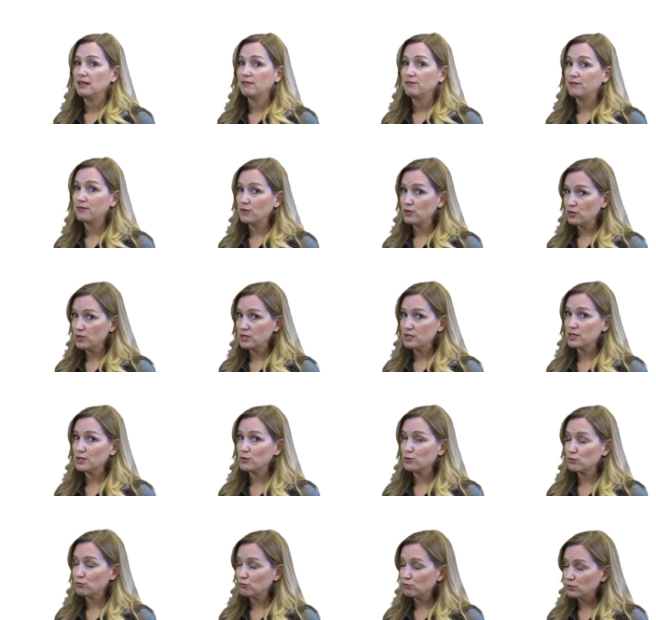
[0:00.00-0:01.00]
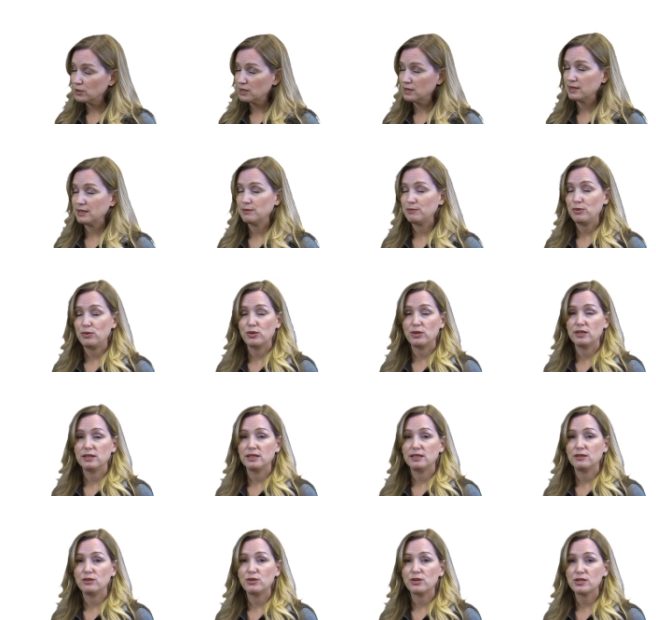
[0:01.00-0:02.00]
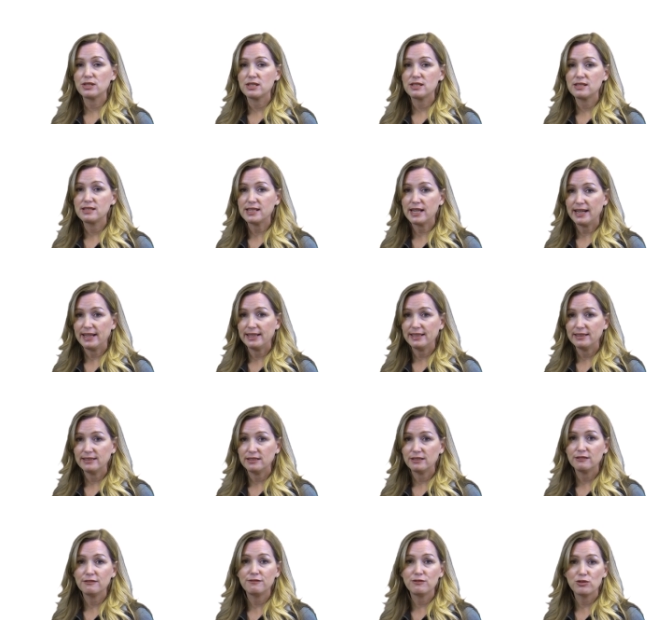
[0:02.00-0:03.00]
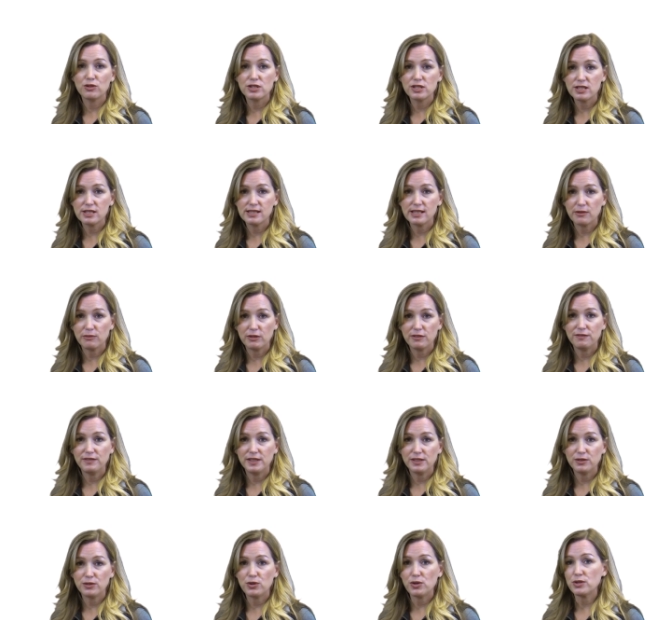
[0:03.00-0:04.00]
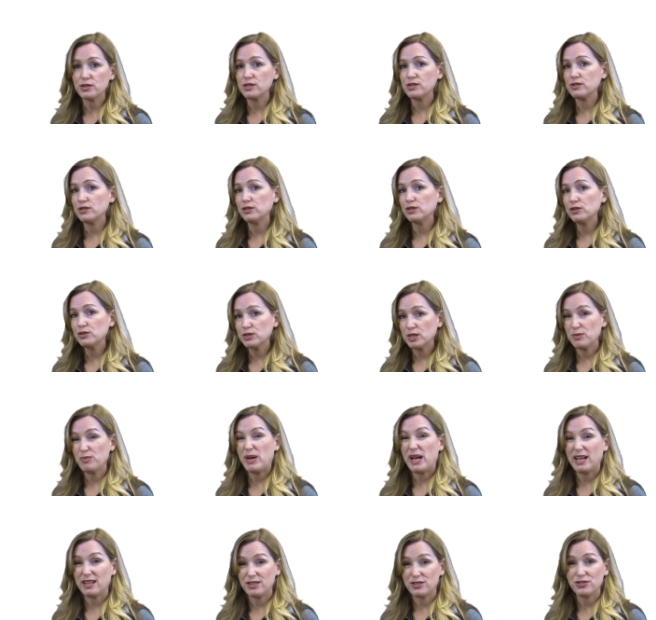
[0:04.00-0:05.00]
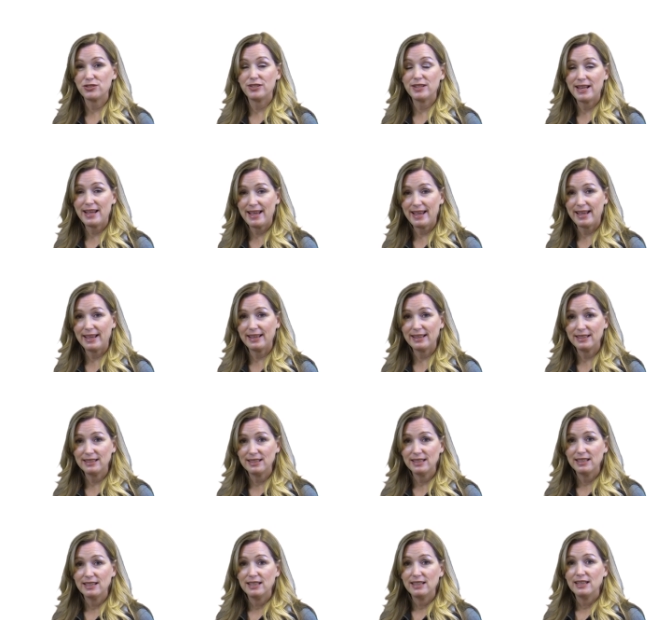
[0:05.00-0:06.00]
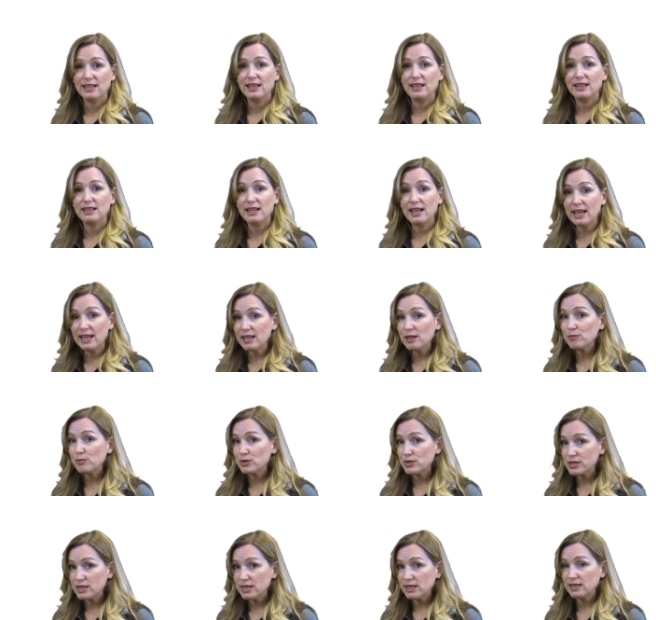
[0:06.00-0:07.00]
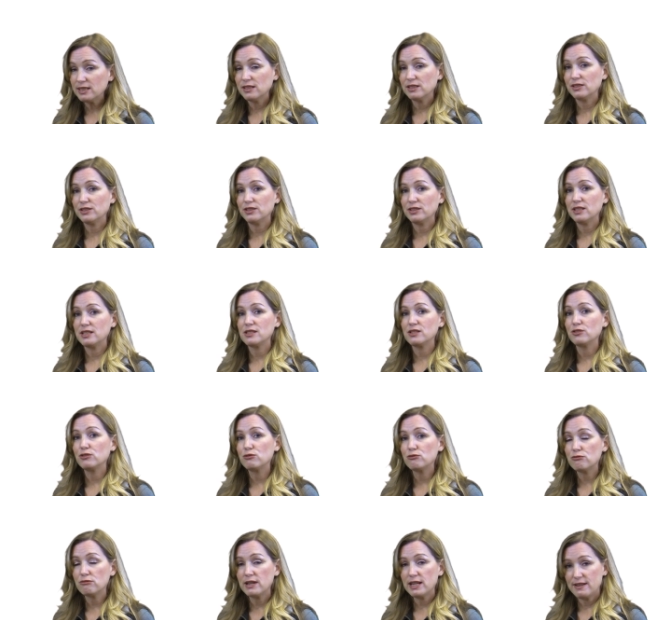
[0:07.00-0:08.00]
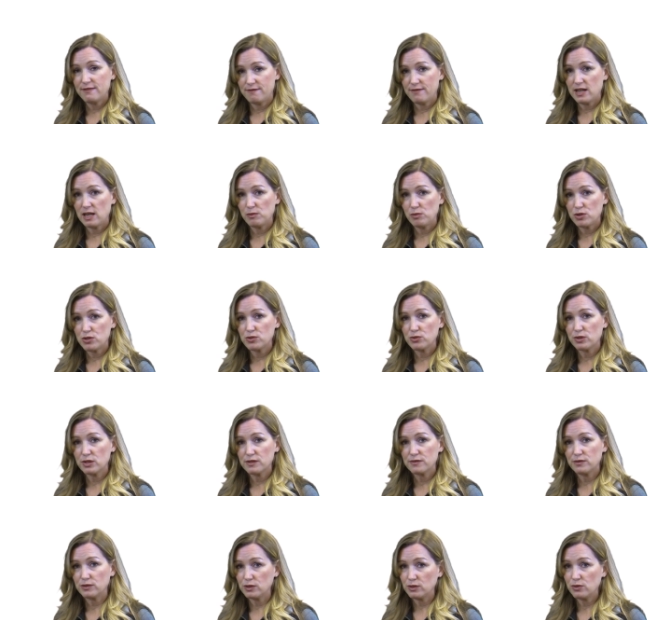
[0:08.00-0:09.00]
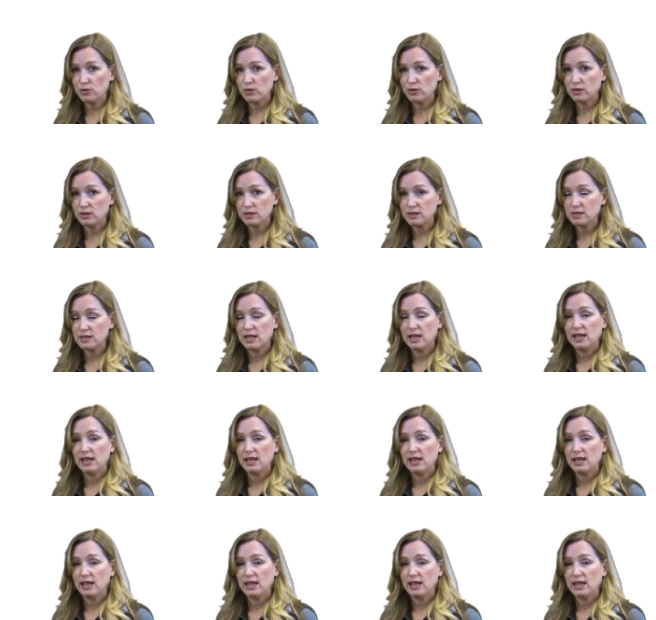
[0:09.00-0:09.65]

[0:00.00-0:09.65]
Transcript: Forage is really important in a horse's diet, and our forages that we feed to horses are usually pasture and hay. And hay in particular is a great fiber source for a horse.